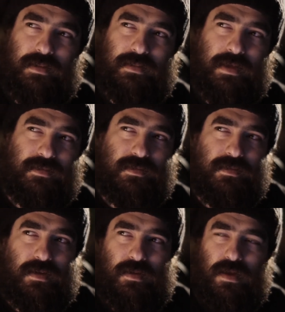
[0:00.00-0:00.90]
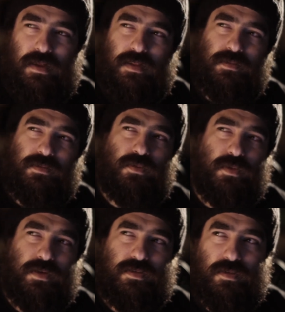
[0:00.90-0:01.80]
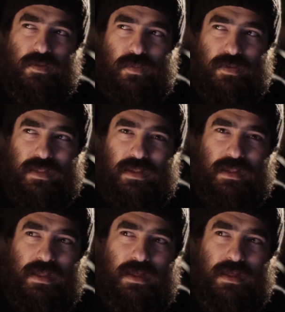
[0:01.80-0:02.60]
was a story to do with the